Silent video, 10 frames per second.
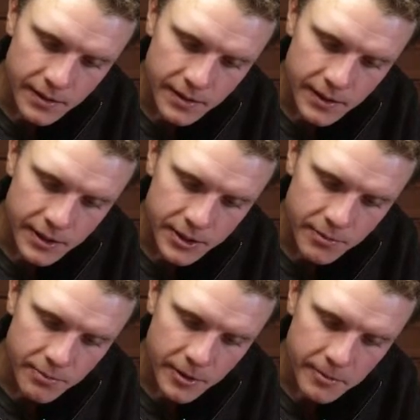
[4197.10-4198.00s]
I should
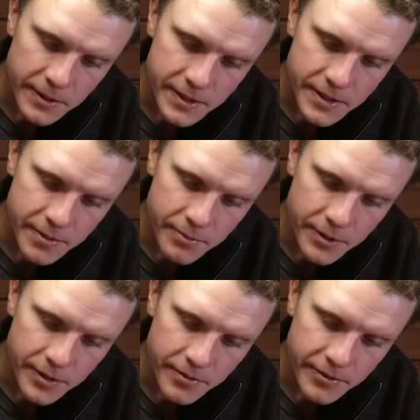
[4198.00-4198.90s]
probably at some
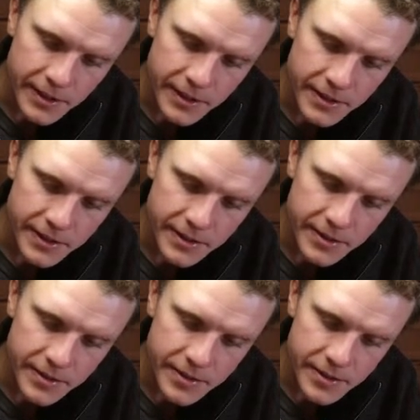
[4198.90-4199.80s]
point find
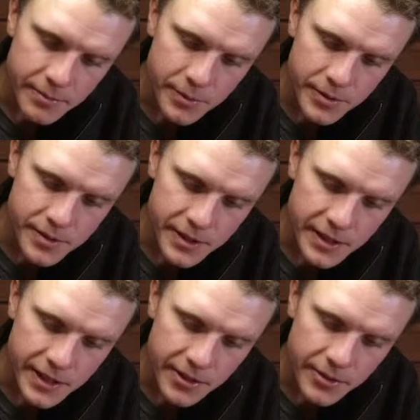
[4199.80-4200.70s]
some music that
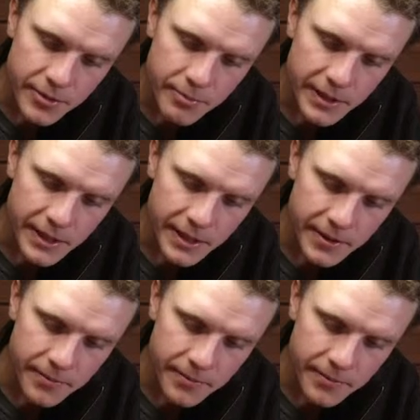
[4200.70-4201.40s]
I could play.